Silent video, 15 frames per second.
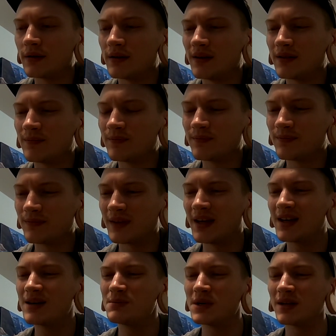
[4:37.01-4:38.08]

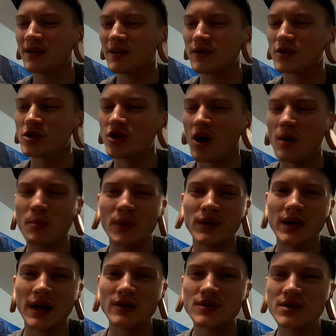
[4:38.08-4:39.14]
it can be a little sharp on
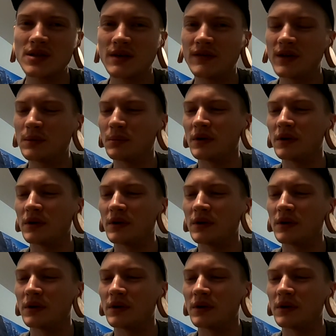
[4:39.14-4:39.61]
the edges of it,